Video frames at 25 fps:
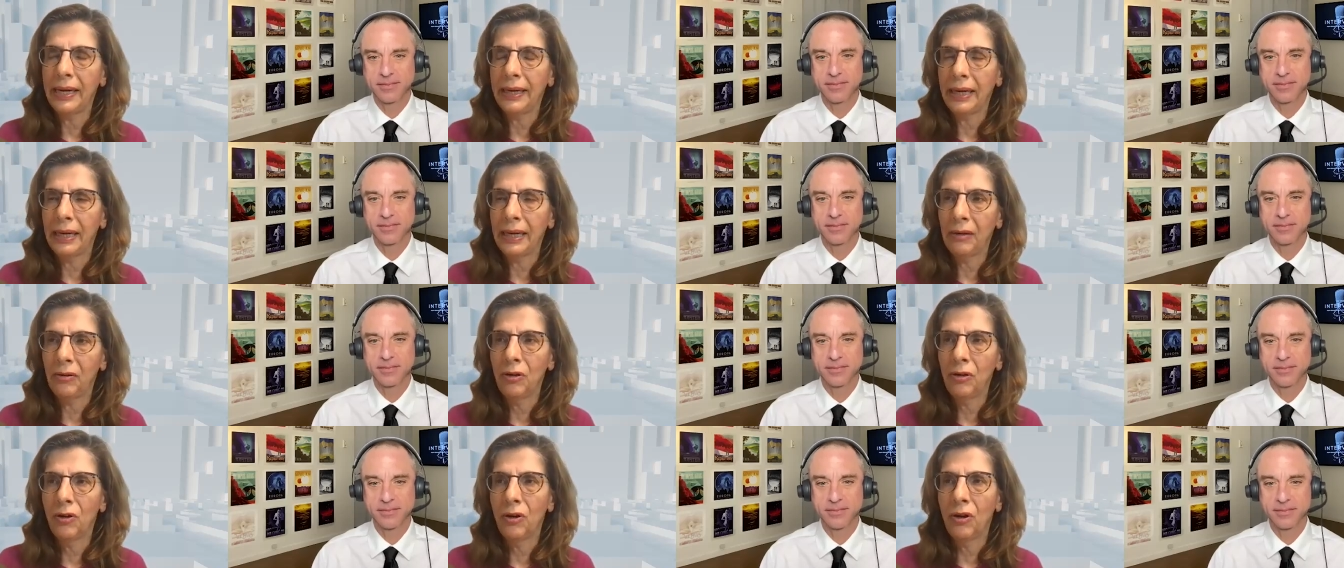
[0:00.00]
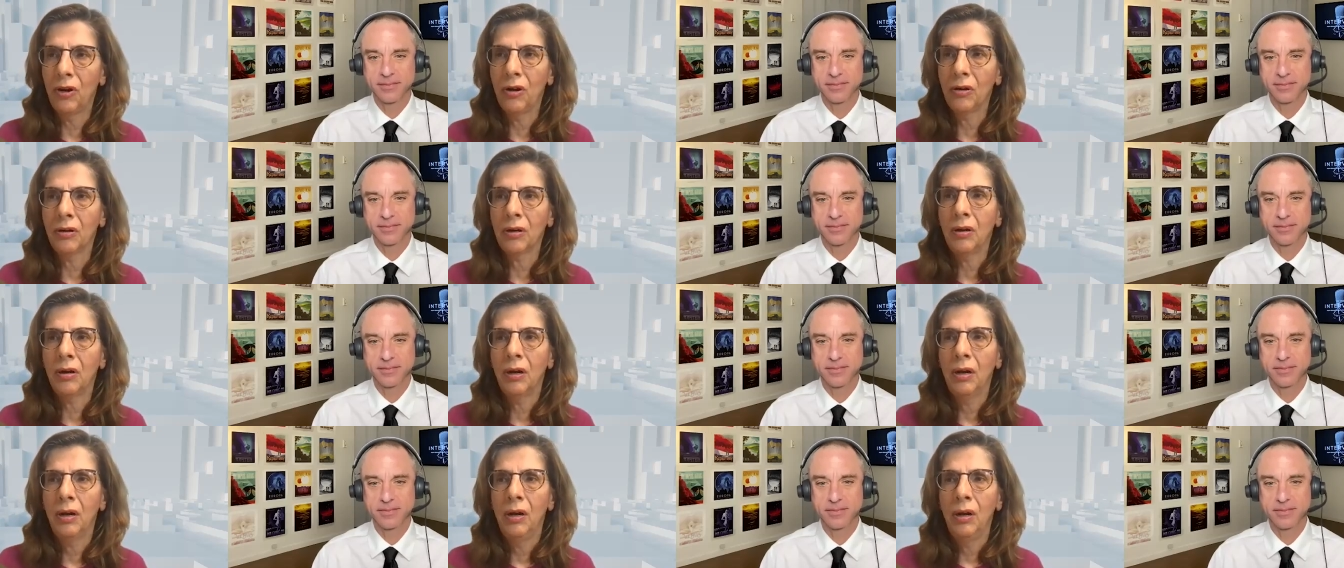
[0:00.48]

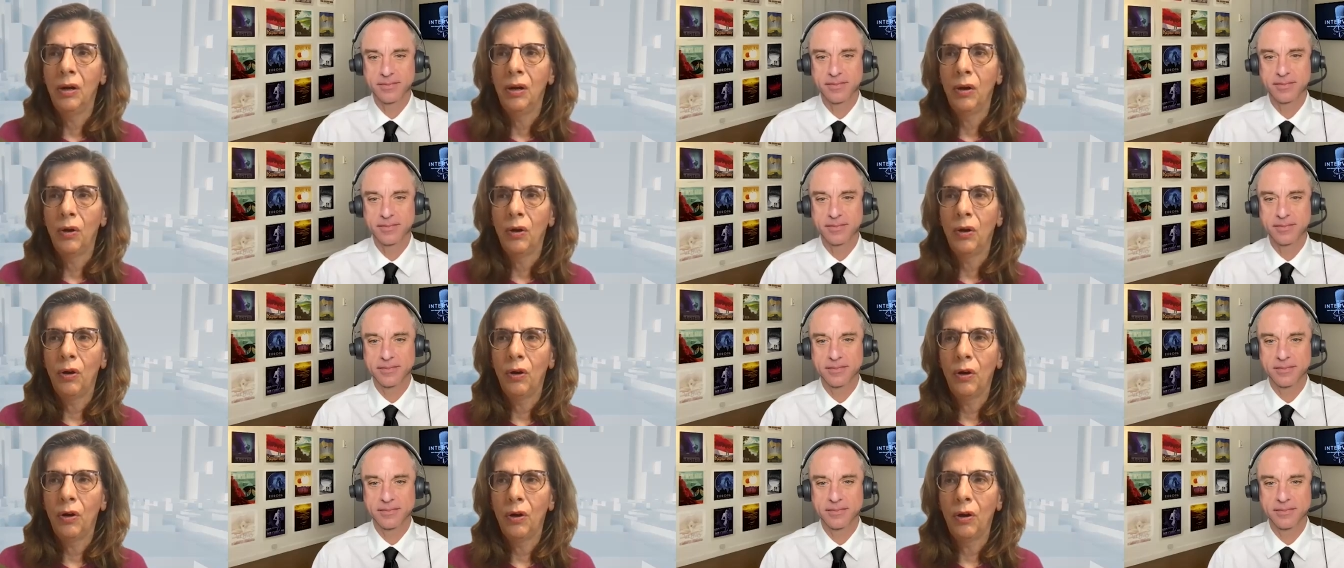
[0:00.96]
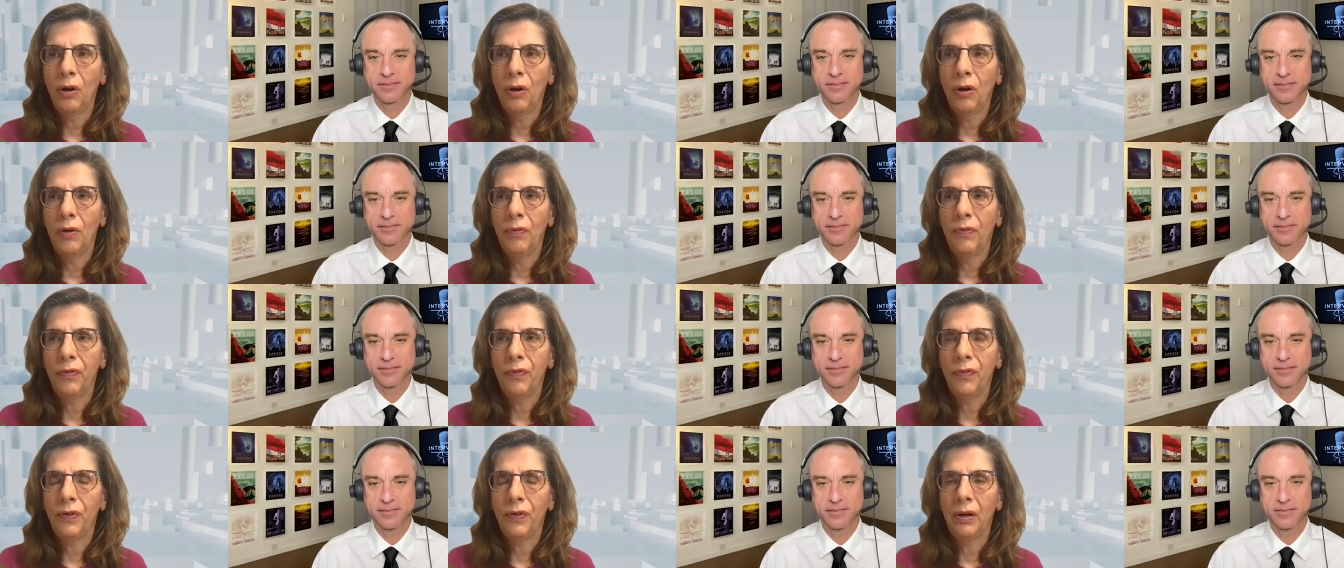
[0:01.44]
Speaker 1: analog
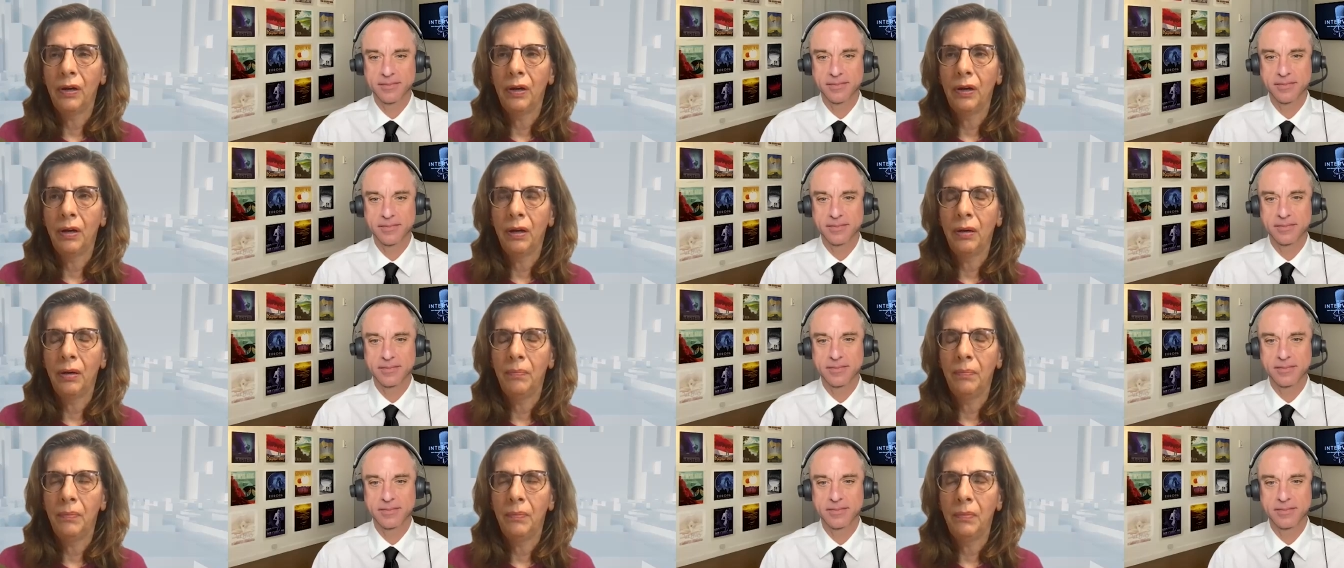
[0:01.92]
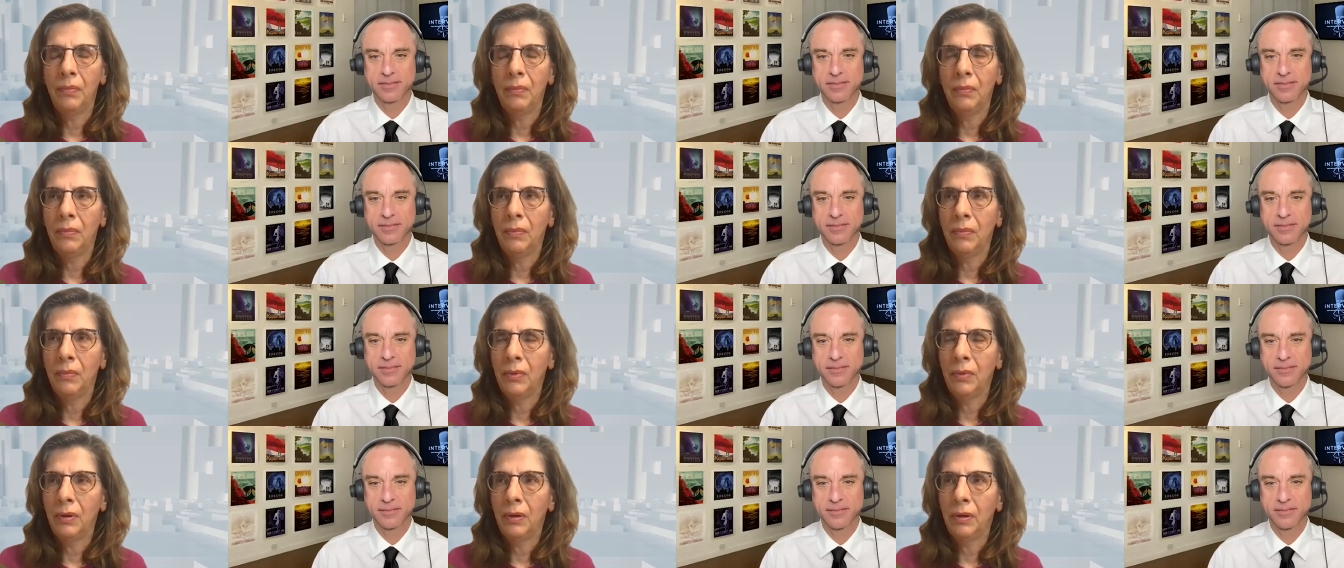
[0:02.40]
of
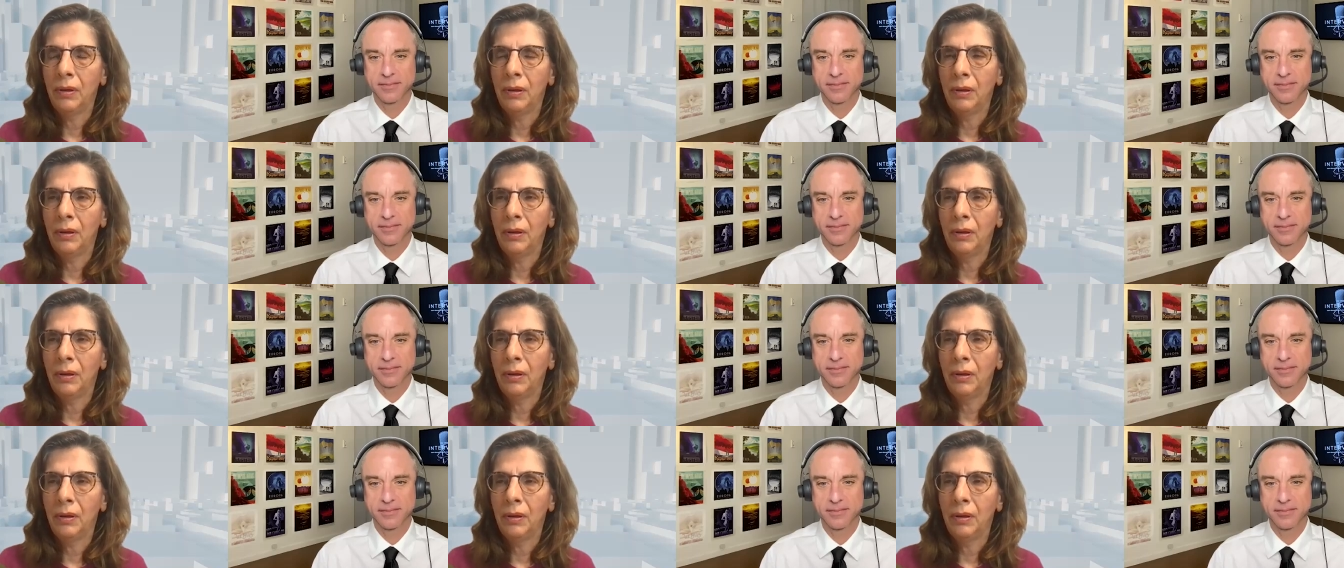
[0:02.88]
I